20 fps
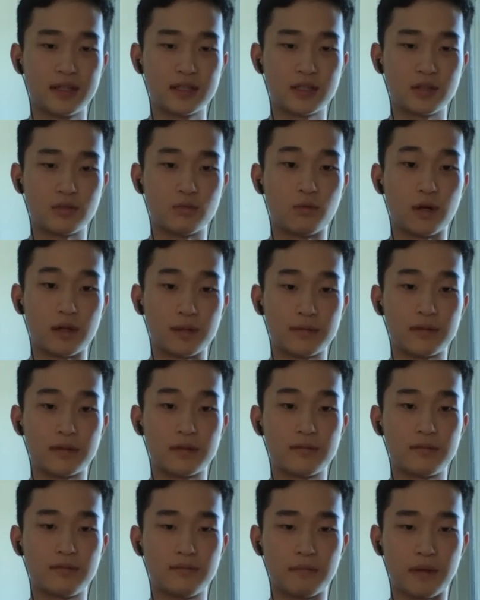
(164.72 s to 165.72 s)
to what
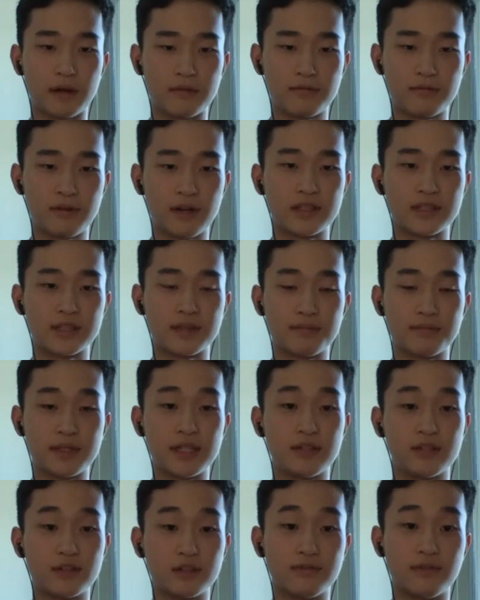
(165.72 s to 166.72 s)
my friends and
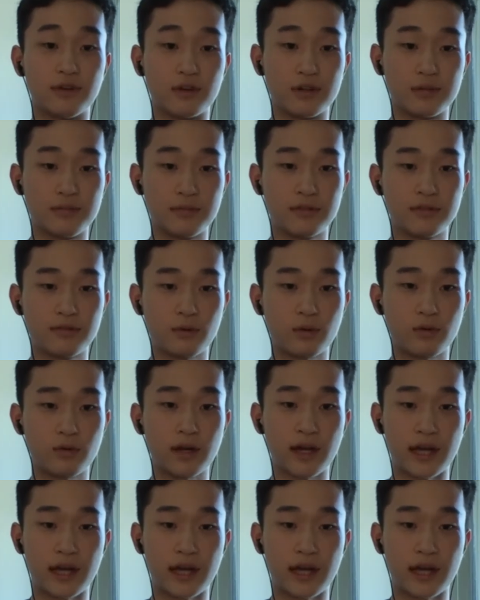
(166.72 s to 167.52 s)
peers voted me for.